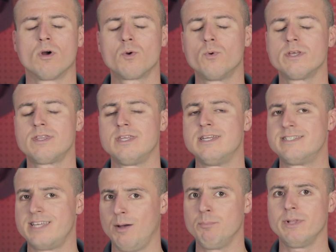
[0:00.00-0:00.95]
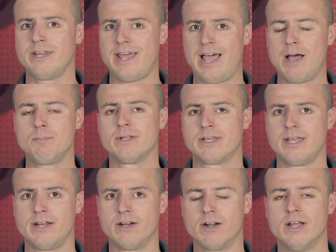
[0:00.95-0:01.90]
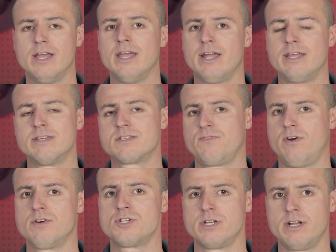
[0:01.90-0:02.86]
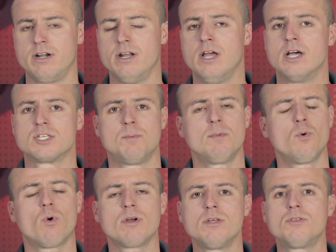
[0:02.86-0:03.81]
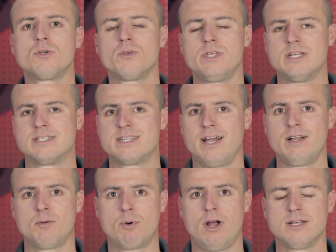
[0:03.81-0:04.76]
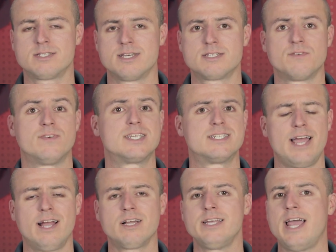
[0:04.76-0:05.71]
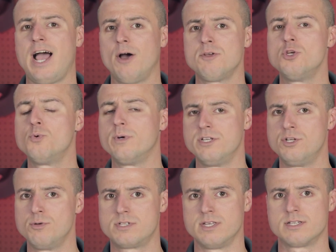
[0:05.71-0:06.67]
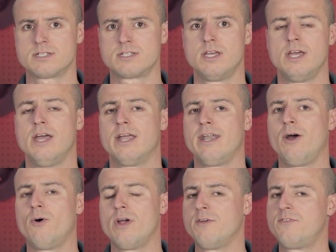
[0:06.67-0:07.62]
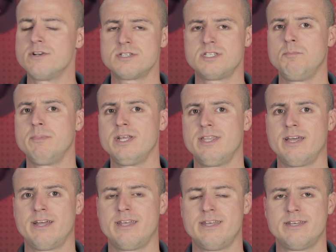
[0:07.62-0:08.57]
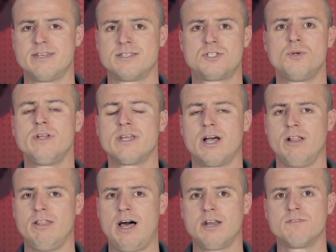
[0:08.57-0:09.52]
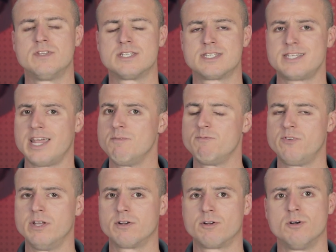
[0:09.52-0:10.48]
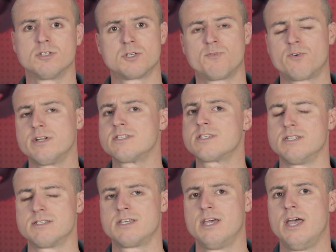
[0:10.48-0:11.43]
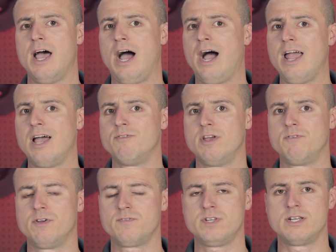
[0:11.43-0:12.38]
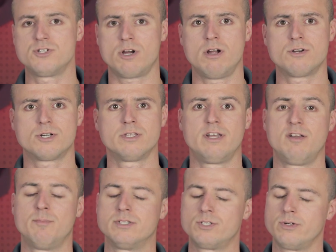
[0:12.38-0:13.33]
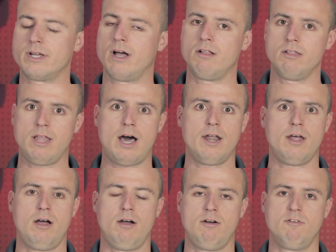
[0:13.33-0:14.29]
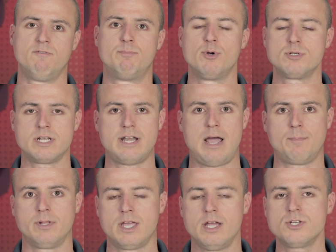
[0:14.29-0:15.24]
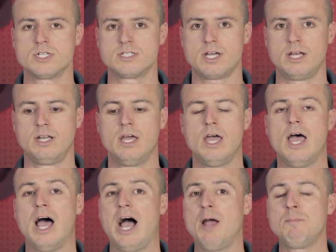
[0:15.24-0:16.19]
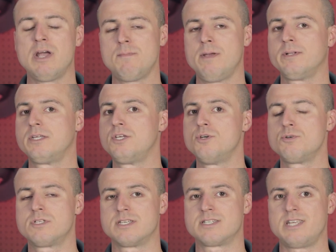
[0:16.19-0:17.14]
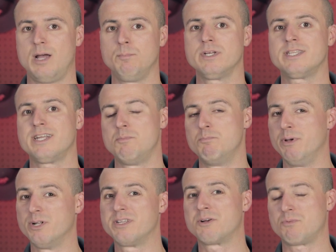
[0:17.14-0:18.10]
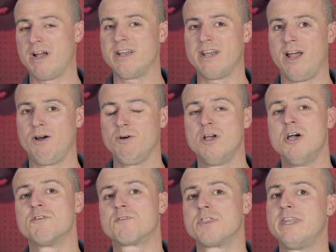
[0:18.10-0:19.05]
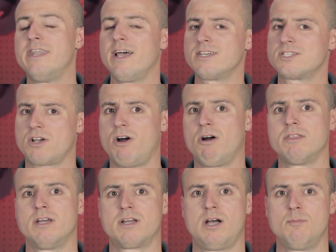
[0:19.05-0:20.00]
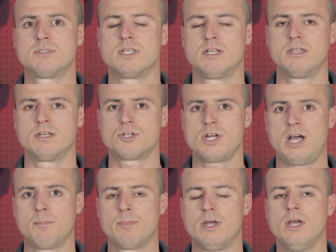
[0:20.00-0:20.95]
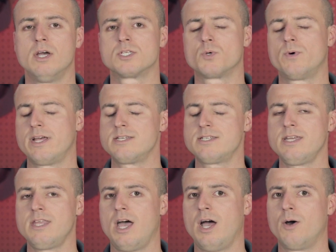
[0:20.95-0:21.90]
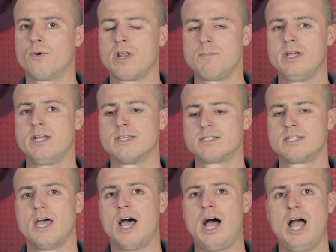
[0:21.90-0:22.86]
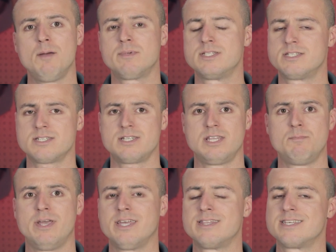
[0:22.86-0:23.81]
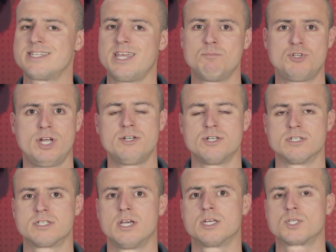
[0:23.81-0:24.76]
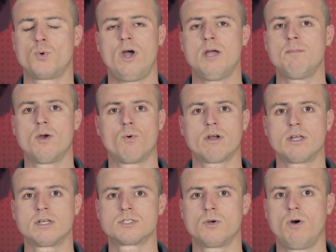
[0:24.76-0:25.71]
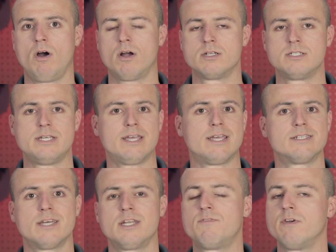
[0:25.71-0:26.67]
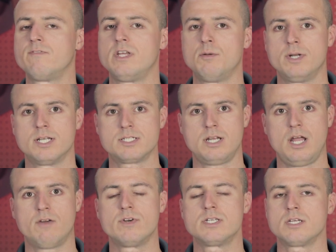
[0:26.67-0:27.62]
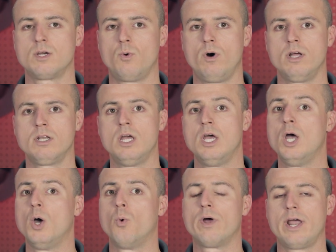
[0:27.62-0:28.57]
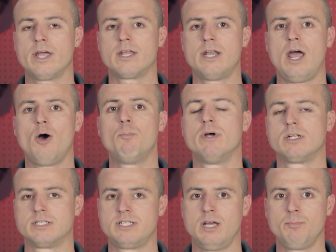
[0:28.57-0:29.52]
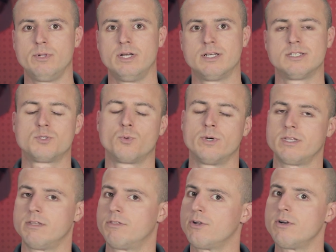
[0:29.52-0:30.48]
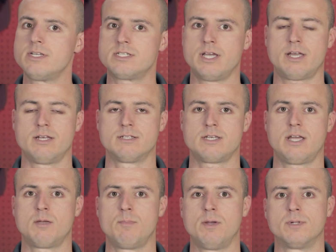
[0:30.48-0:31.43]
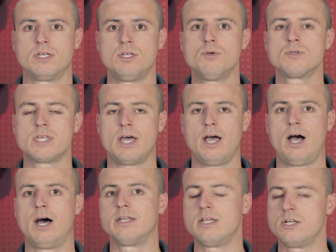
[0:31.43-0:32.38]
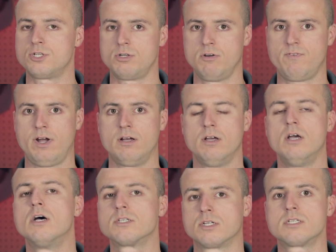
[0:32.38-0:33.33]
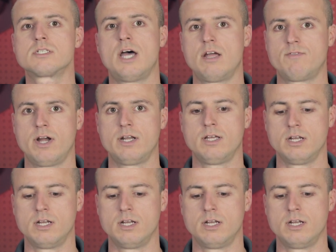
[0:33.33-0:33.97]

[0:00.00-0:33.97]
work with the template applicator in this function here. So I'm gonna work you through the entire process of exactly how you would use this. Now, if you're somebody that is tuning a lot of the same vehicle, so for instance, I have a fifteen Charger that I've been tuning a lot of boosted applications on. I might be able to use this template that I'm building right now for the next car that comes into the shop. So when I say that, what I mean is I'm consistently making the same changes. So why am I working so hard and taking ten to fifteen minutes on every single one when I can now build a template to within thirty seconds, I can be able to use that onto each tune file. So let's dive right